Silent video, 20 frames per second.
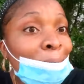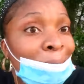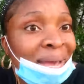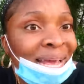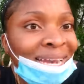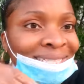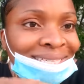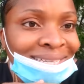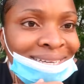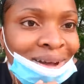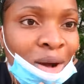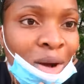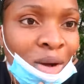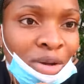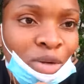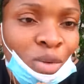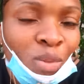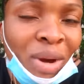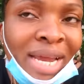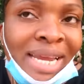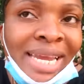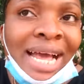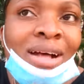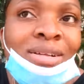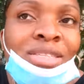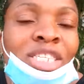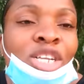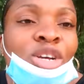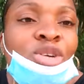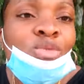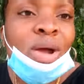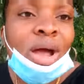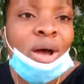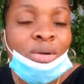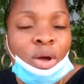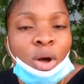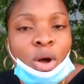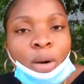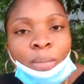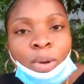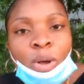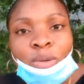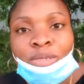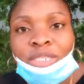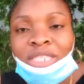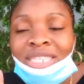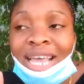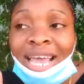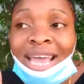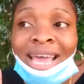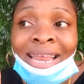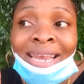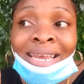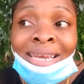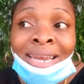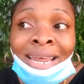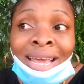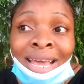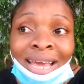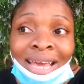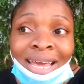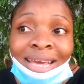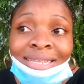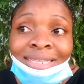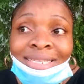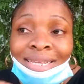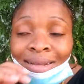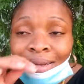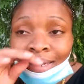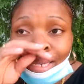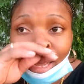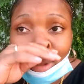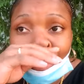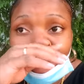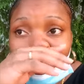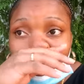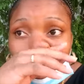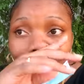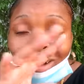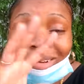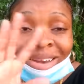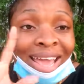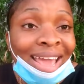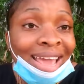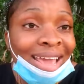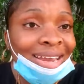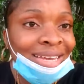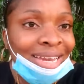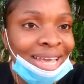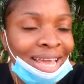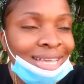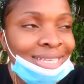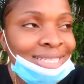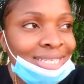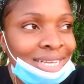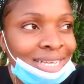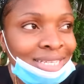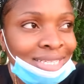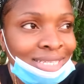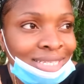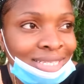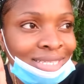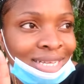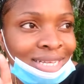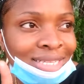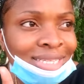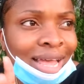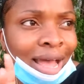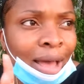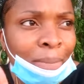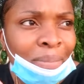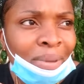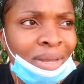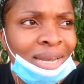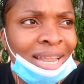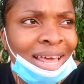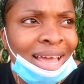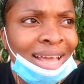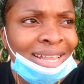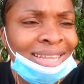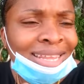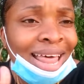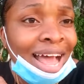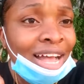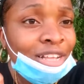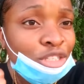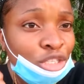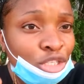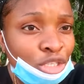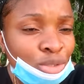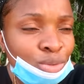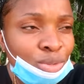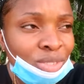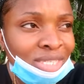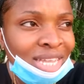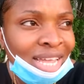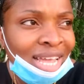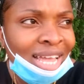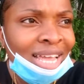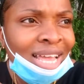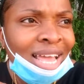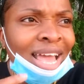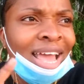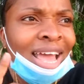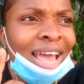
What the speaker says: bent it all the way down to the ground almost. And it took them about 8 days, because this happened like last Tuesday,